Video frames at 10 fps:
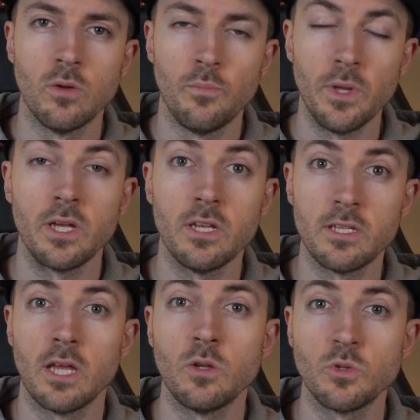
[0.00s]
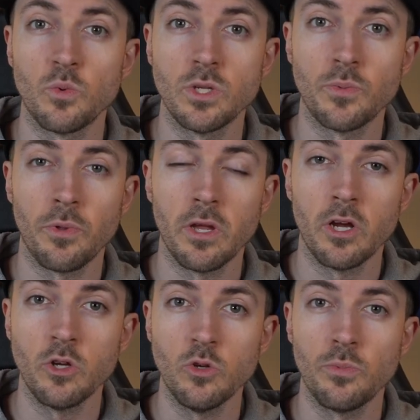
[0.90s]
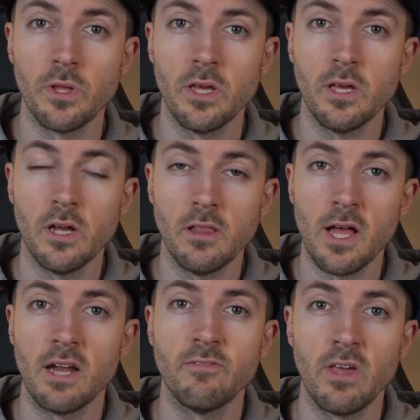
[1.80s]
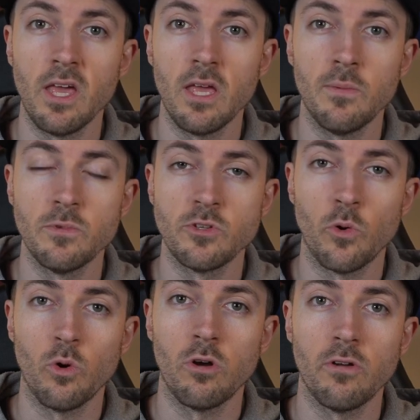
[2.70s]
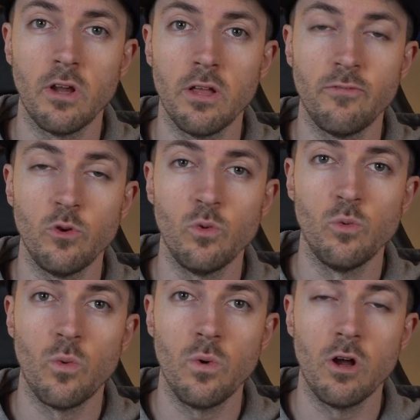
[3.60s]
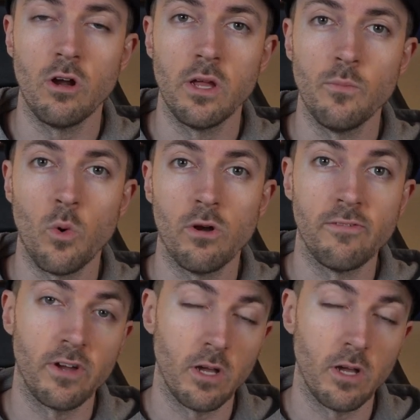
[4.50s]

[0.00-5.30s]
big Nintendo Switch player, you play a lot of games, or if you are a more of a